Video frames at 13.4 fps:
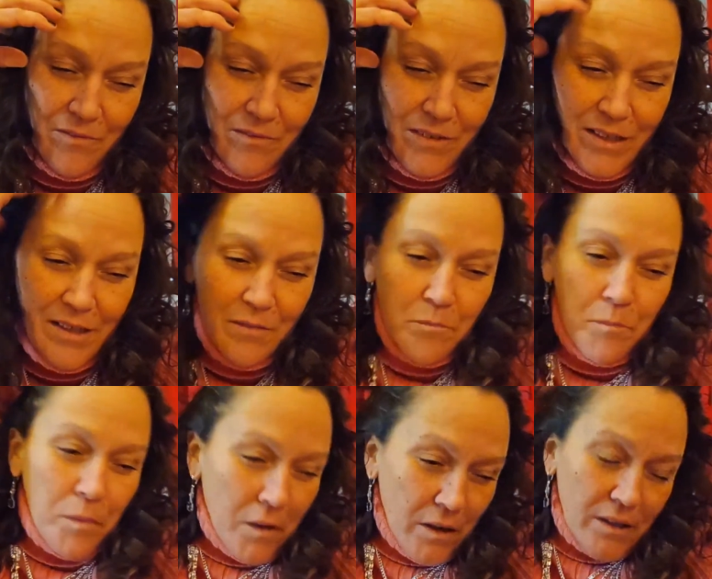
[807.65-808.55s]
and
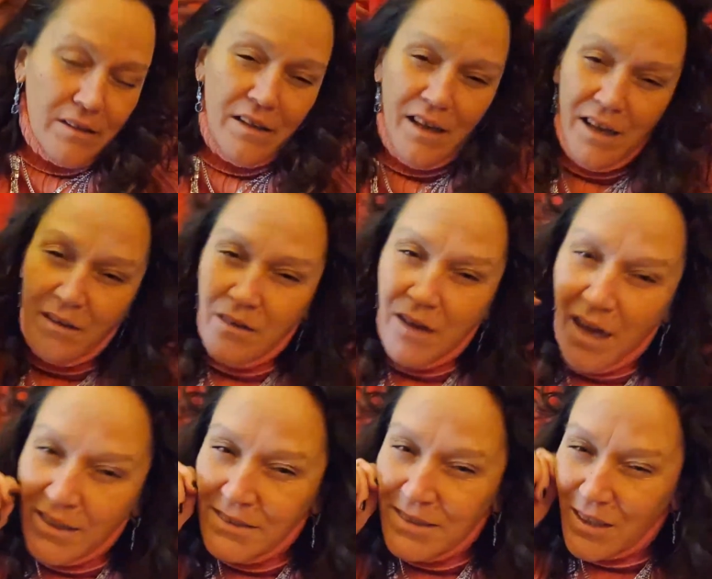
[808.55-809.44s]
parked.
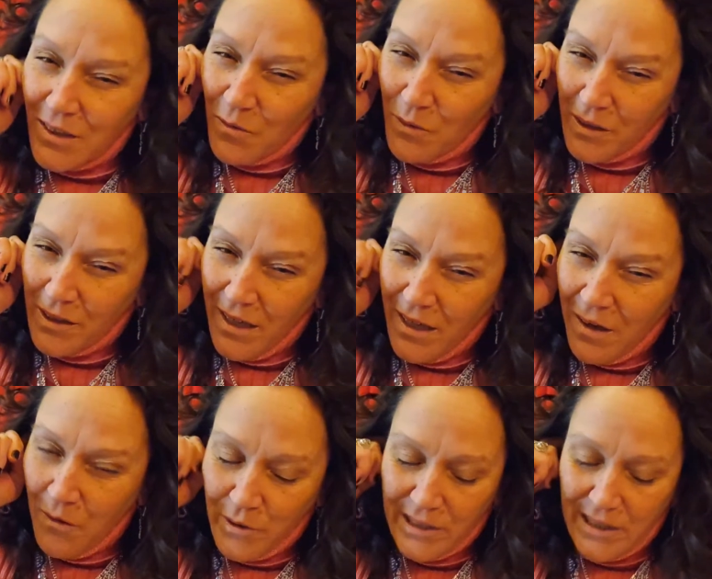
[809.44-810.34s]
I still wouldn't. I
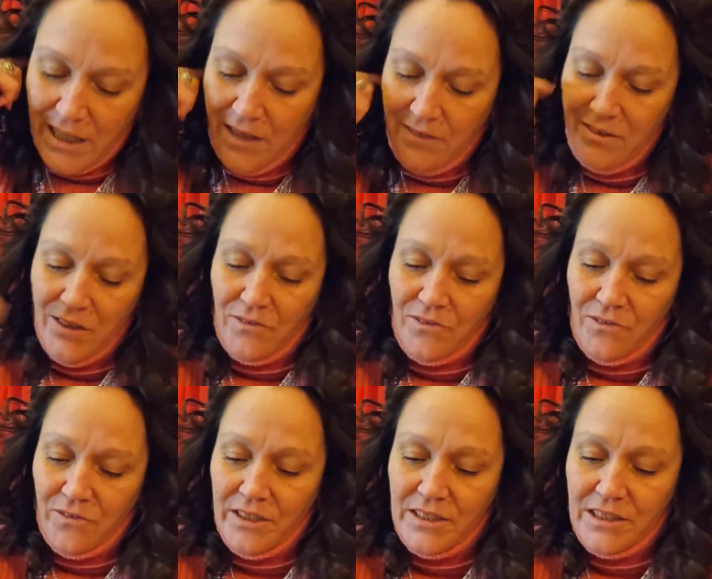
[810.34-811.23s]
wouldn't have gave no
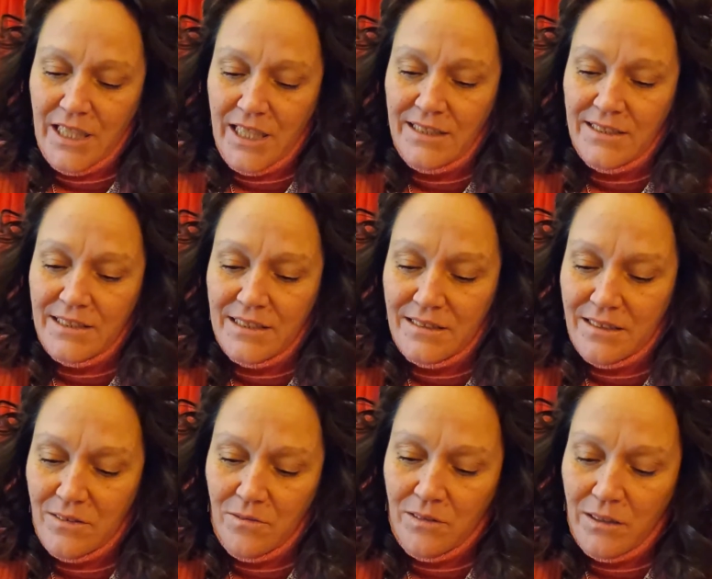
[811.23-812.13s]
3 chances.
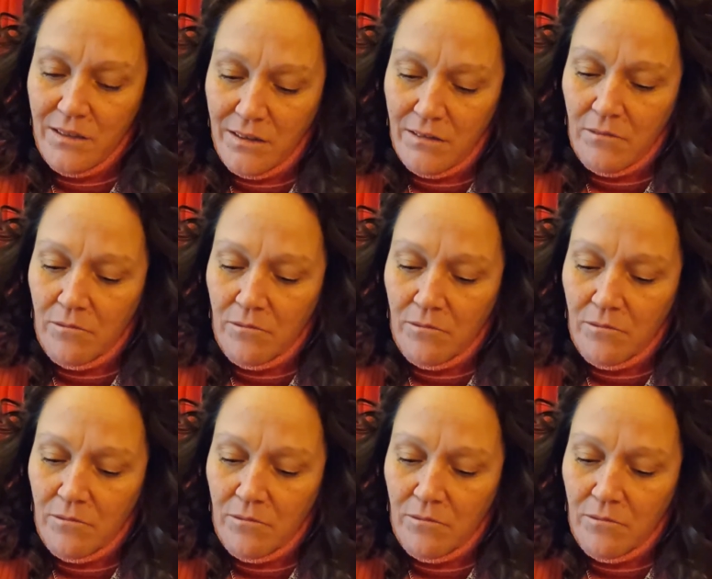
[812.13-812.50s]
No way.